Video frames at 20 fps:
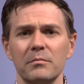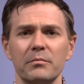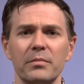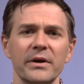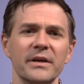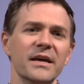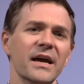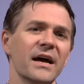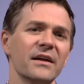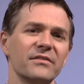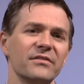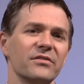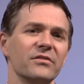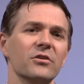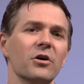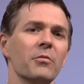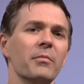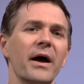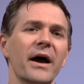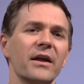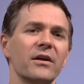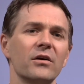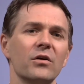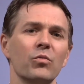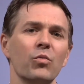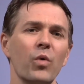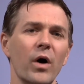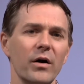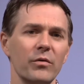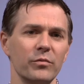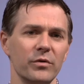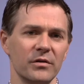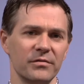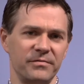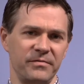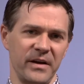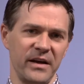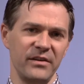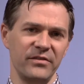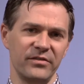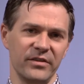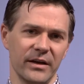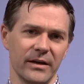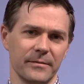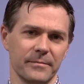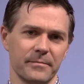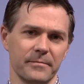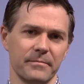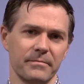But yet, no matter what we're facing,